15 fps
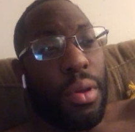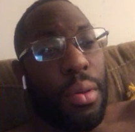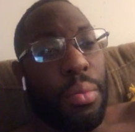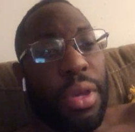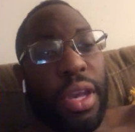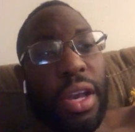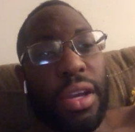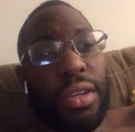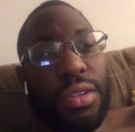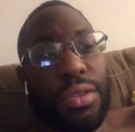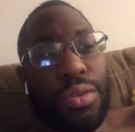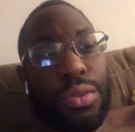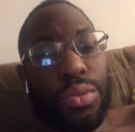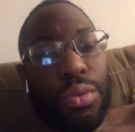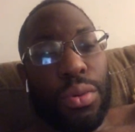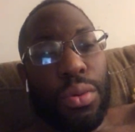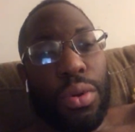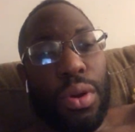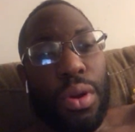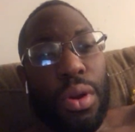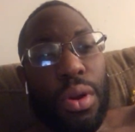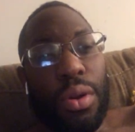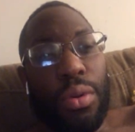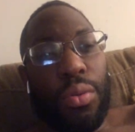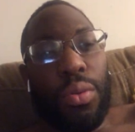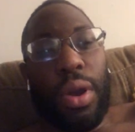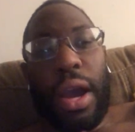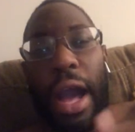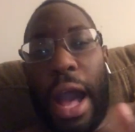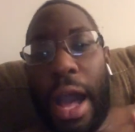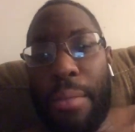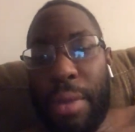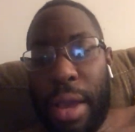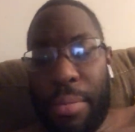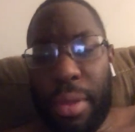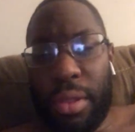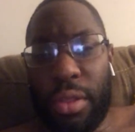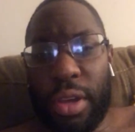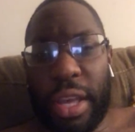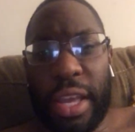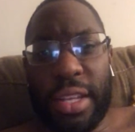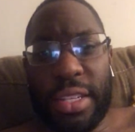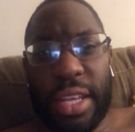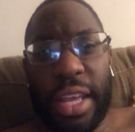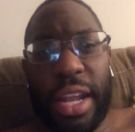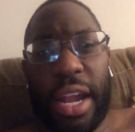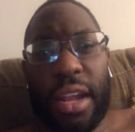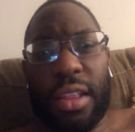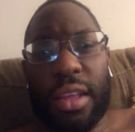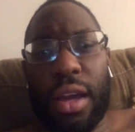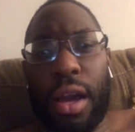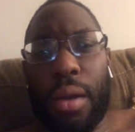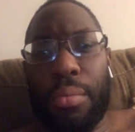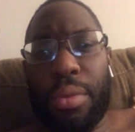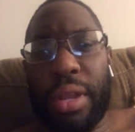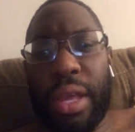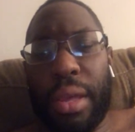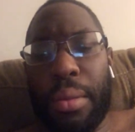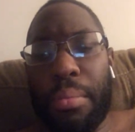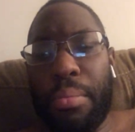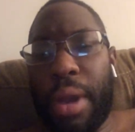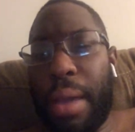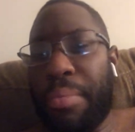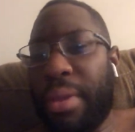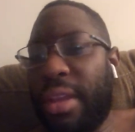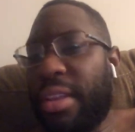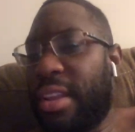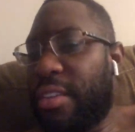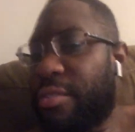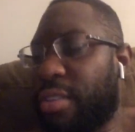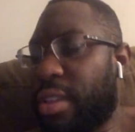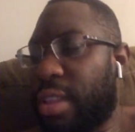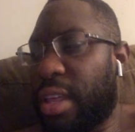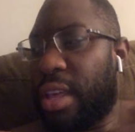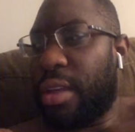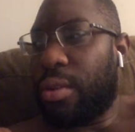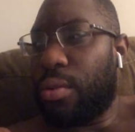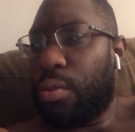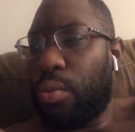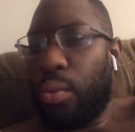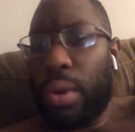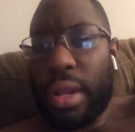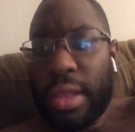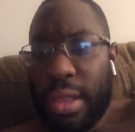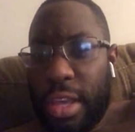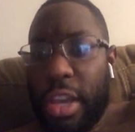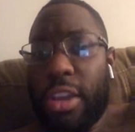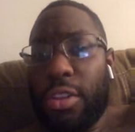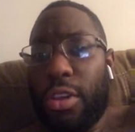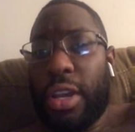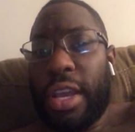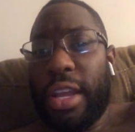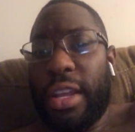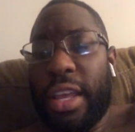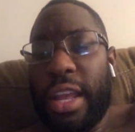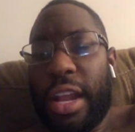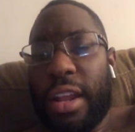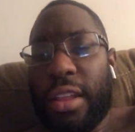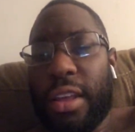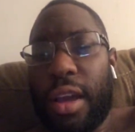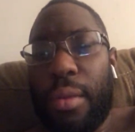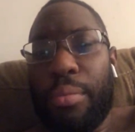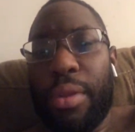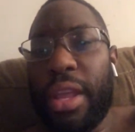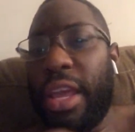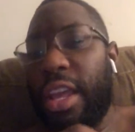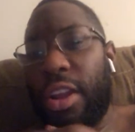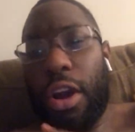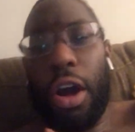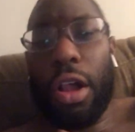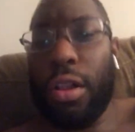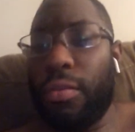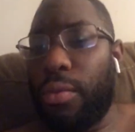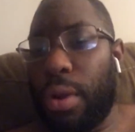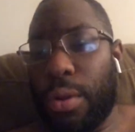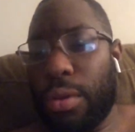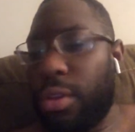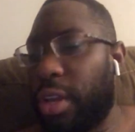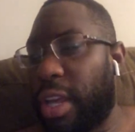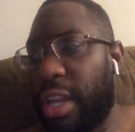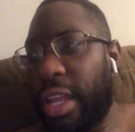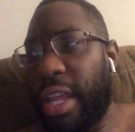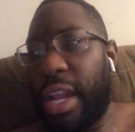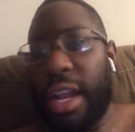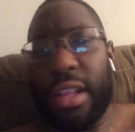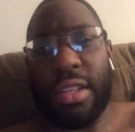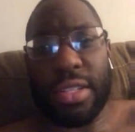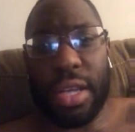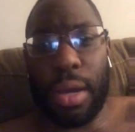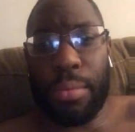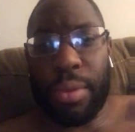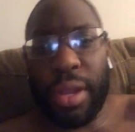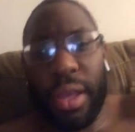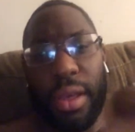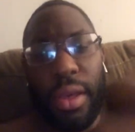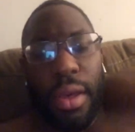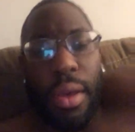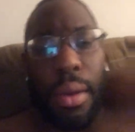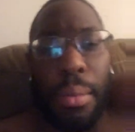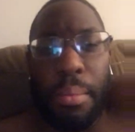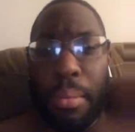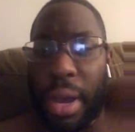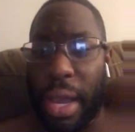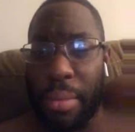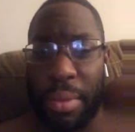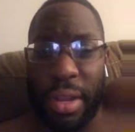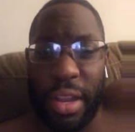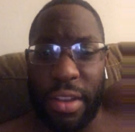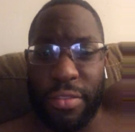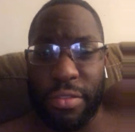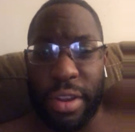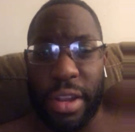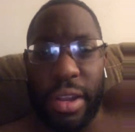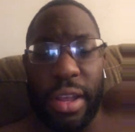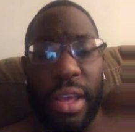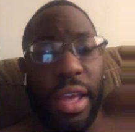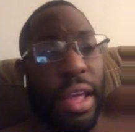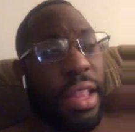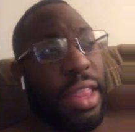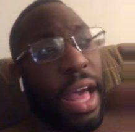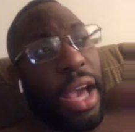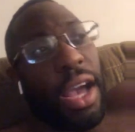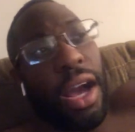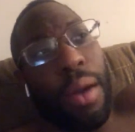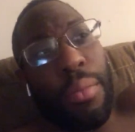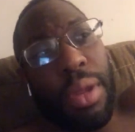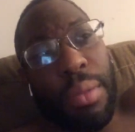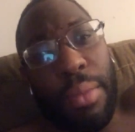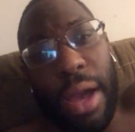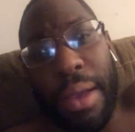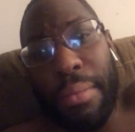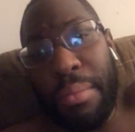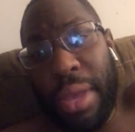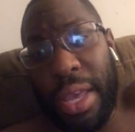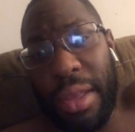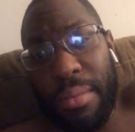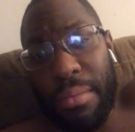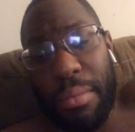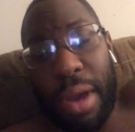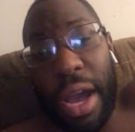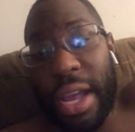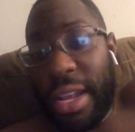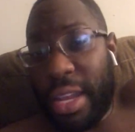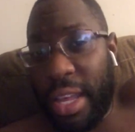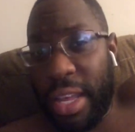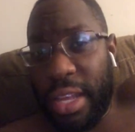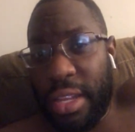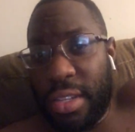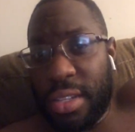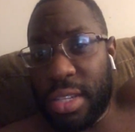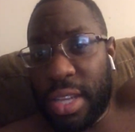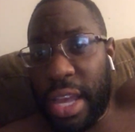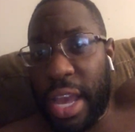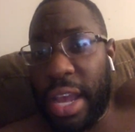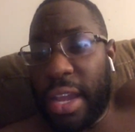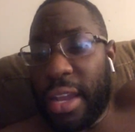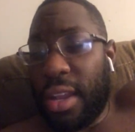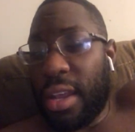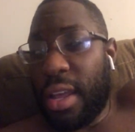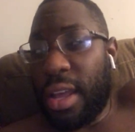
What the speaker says: because what I might be looking to get out of the company might be different than what they're looking to get out of the company, and all of what we're looking to get out of this company might be different. That company might meet my needs, and